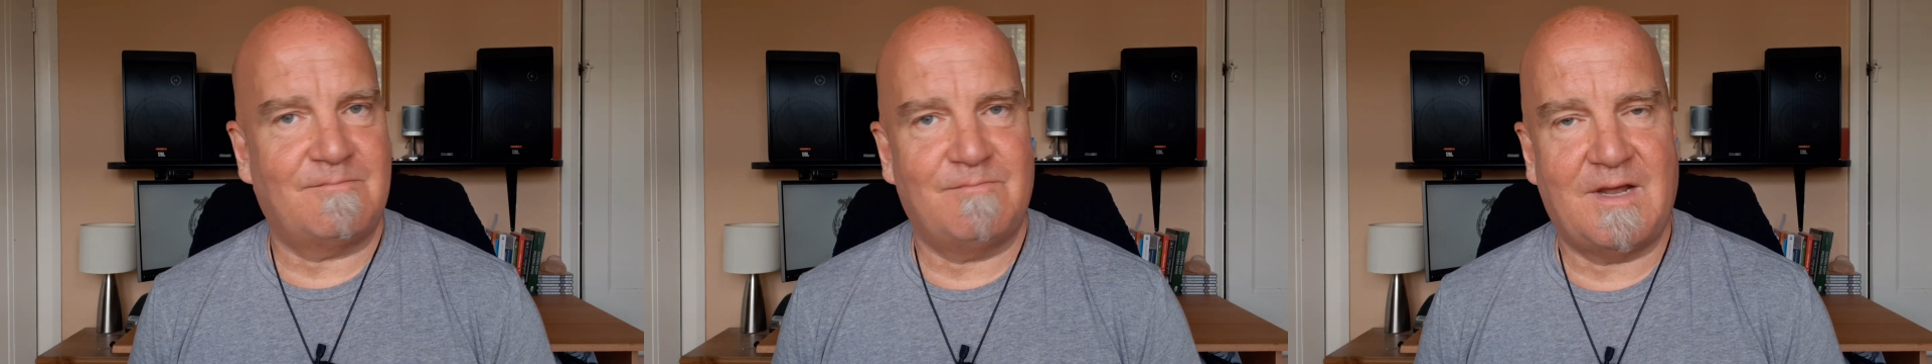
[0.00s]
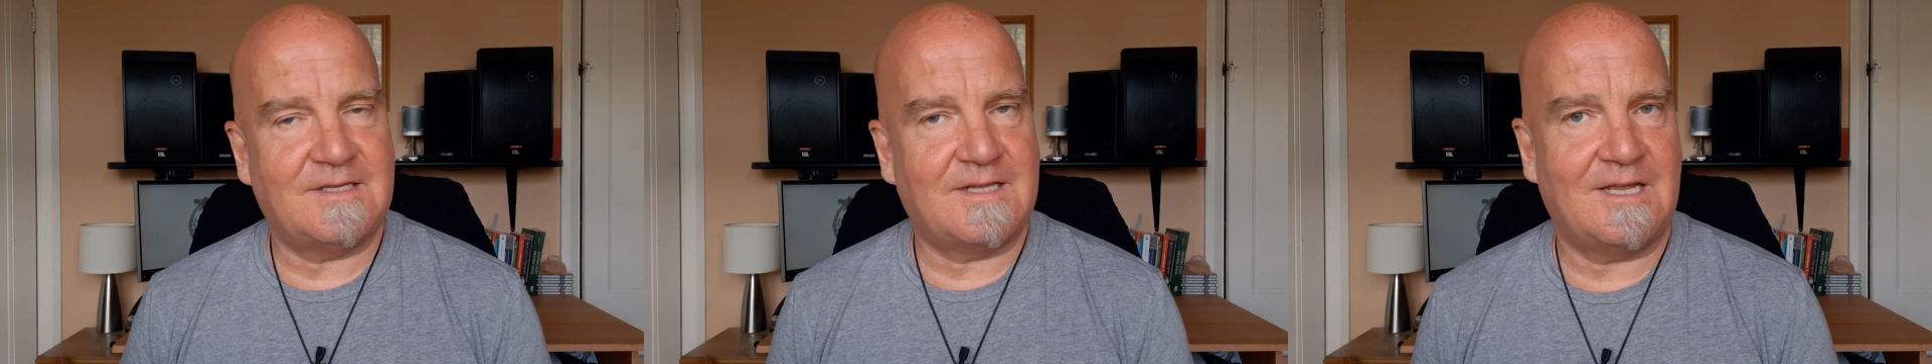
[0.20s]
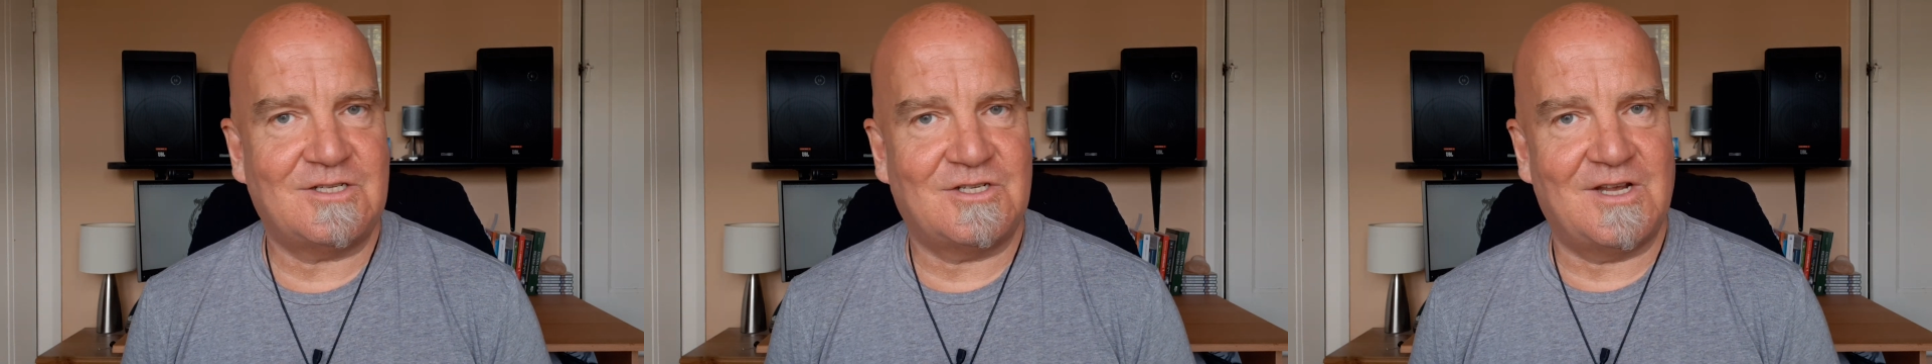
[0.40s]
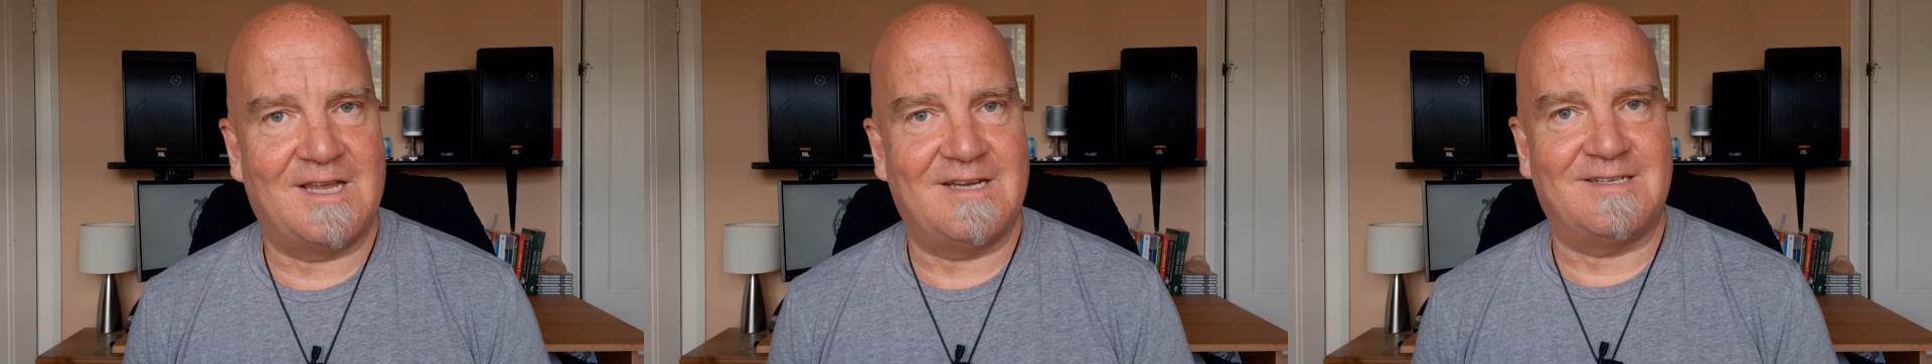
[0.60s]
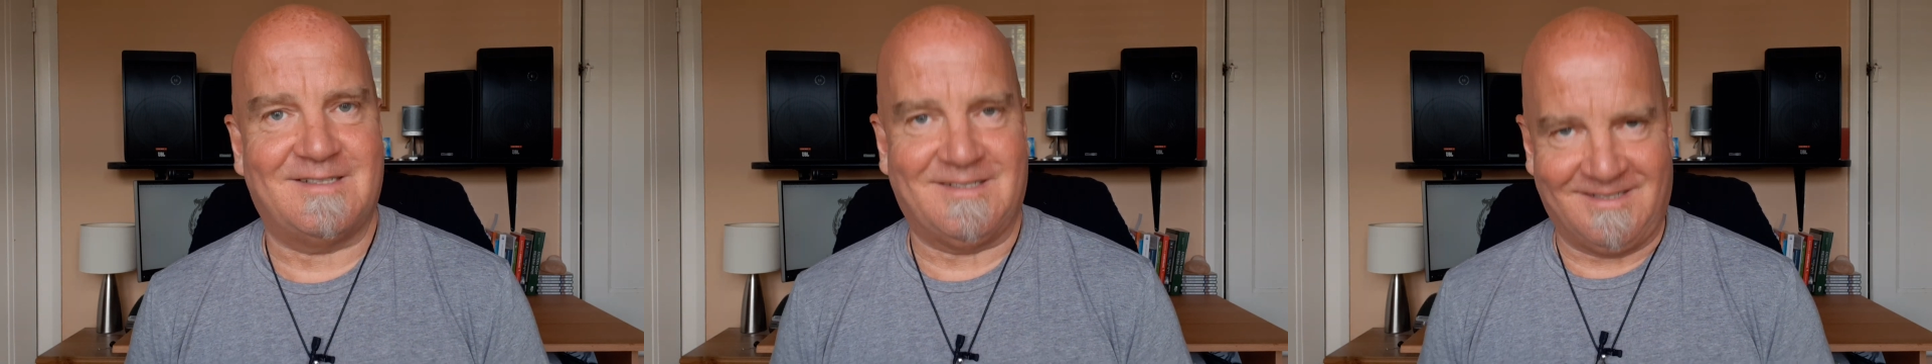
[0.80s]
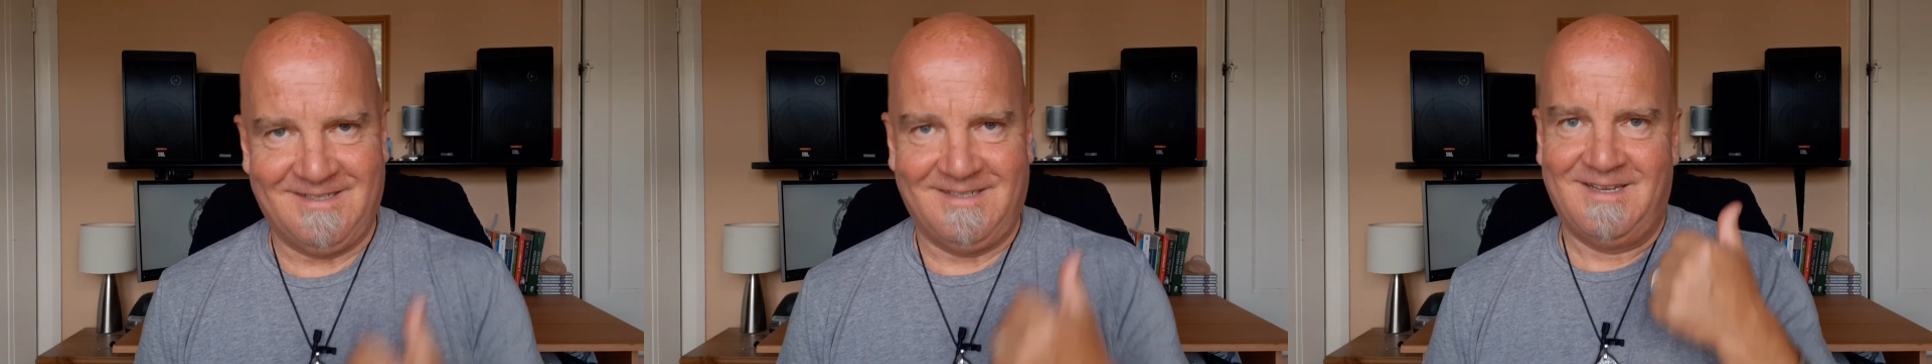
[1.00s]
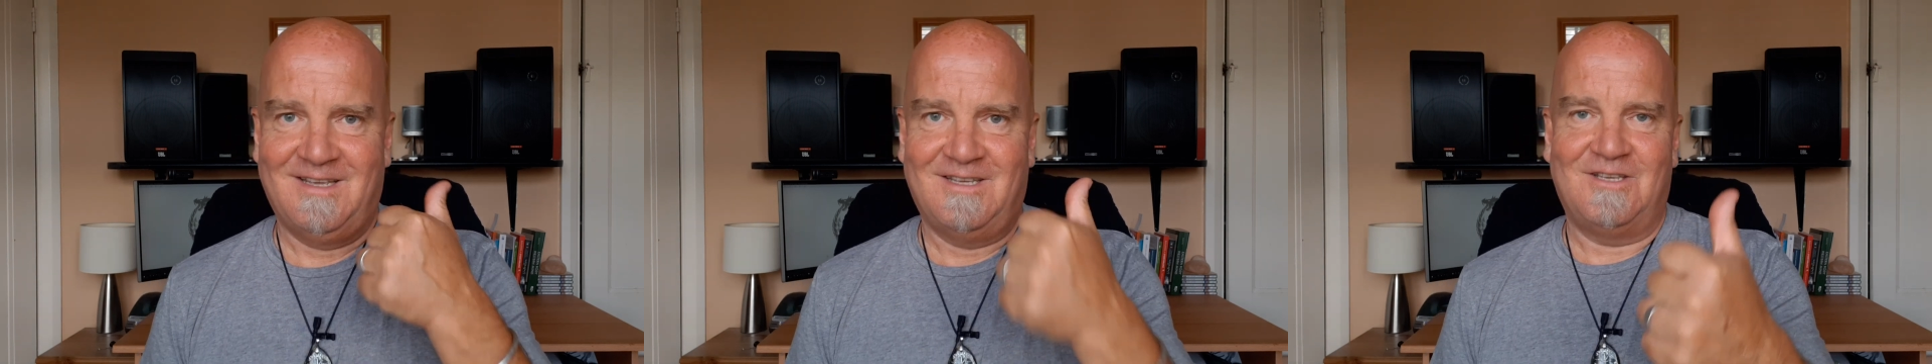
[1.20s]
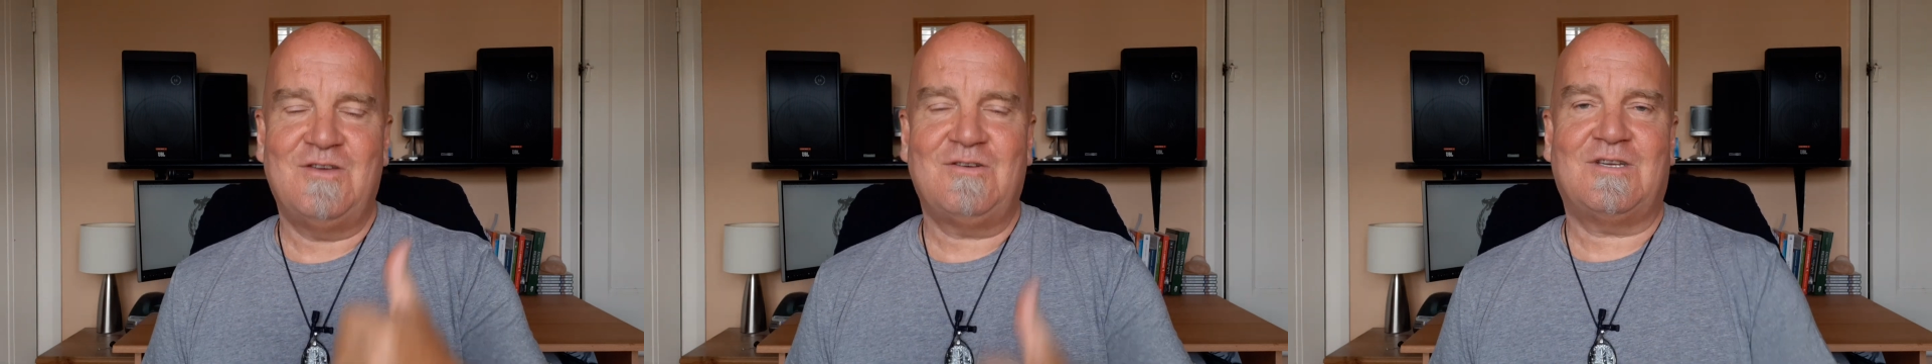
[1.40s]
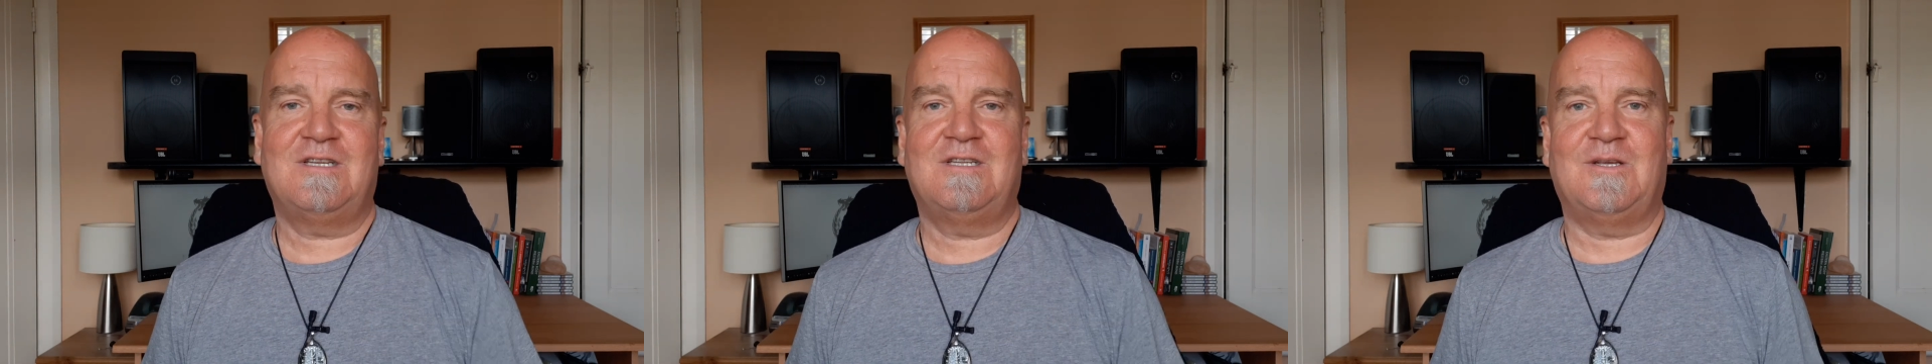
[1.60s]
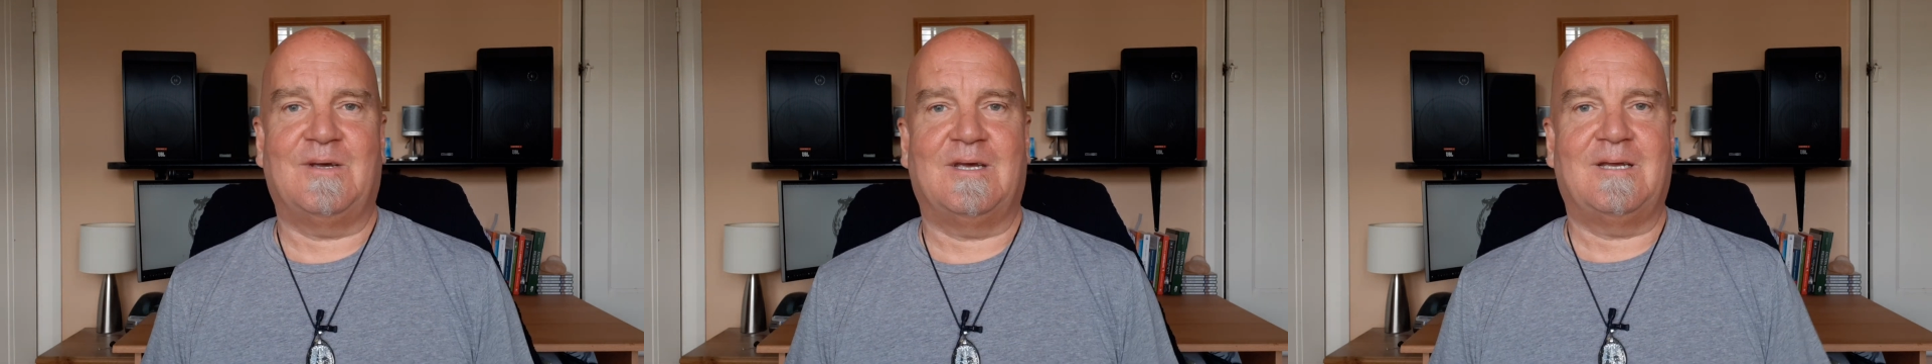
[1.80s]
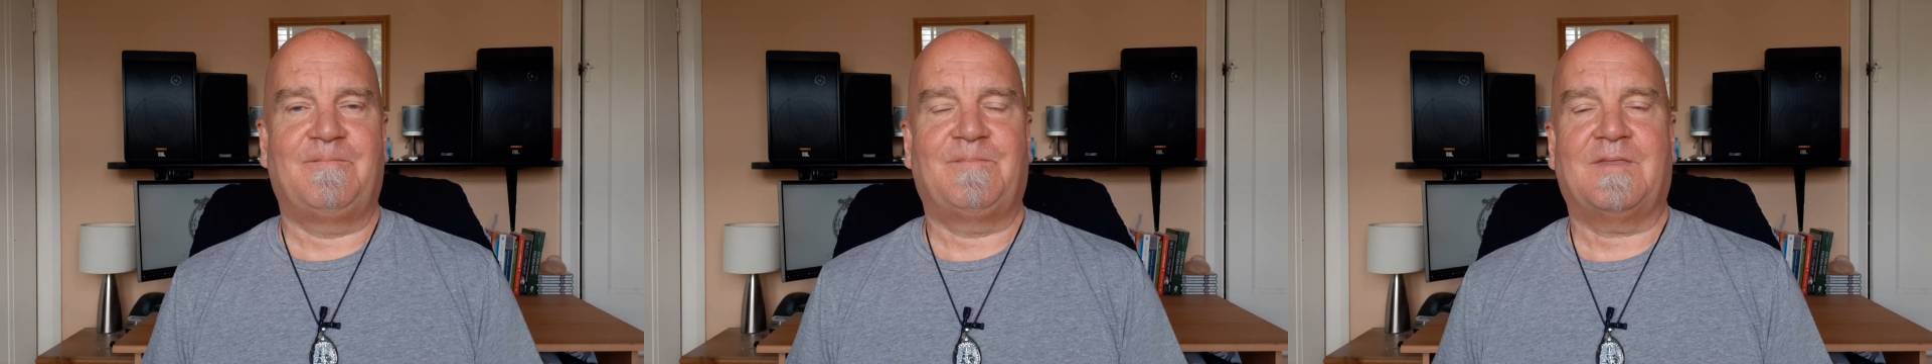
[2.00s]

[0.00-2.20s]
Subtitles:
make that change. You can do it.